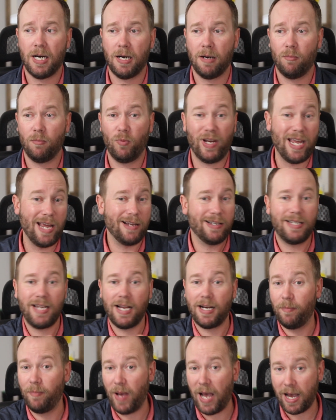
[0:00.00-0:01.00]
We can't
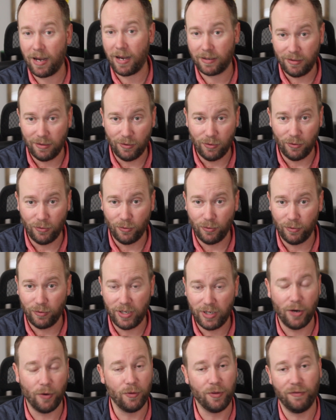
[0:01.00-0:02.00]
send it back to,
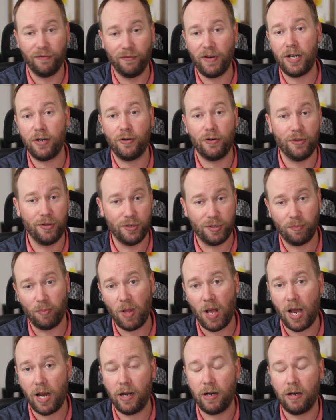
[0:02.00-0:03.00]
the vendor or the
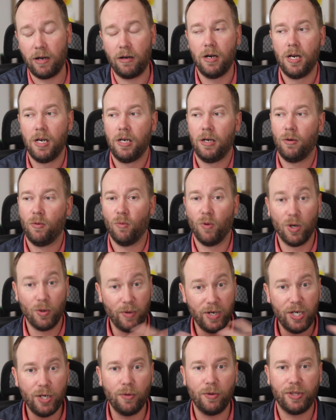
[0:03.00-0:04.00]
supplier. What do
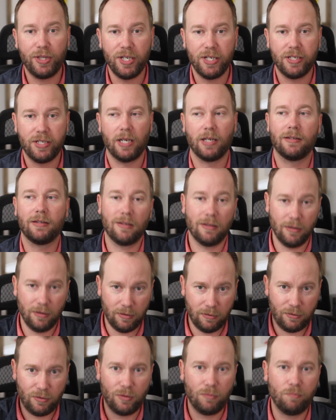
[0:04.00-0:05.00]
we do with these things?
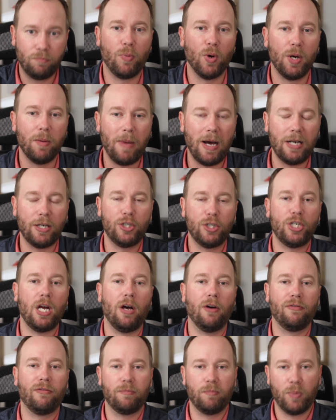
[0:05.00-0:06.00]
Put them on a
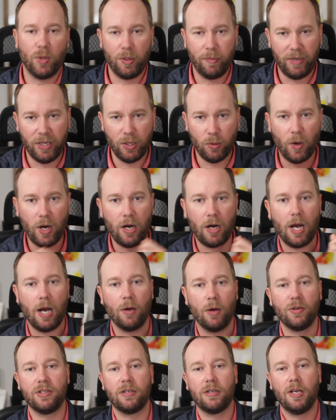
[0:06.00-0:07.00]
shelf, put them in the
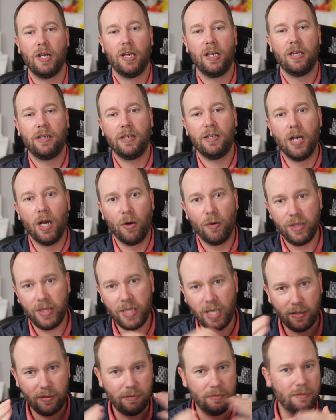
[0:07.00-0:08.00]
warehouse. and
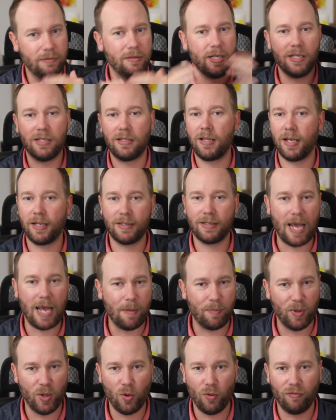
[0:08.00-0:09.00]
then these things
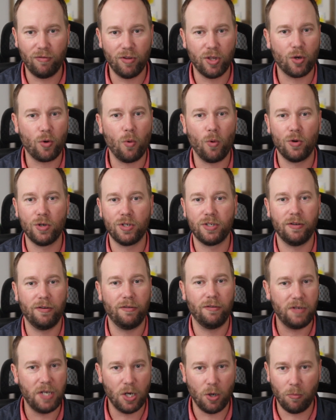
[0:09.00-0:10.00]
happen over the course
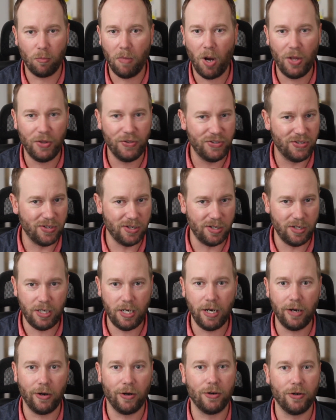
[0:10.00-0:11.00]
of, months and
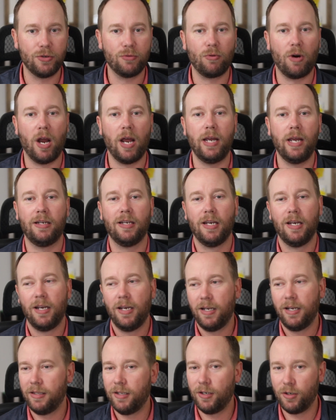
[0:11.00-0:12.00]
years, right?
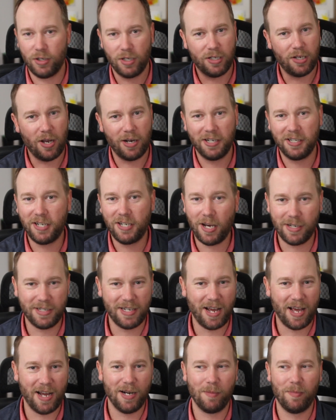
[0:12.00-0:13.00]
And there's a ton of dust
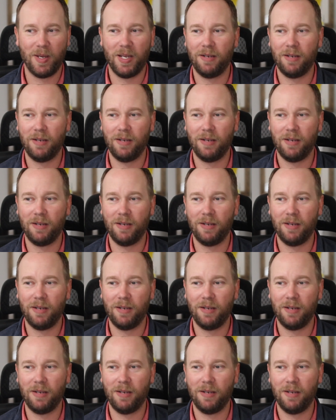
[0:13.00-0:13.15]
on them.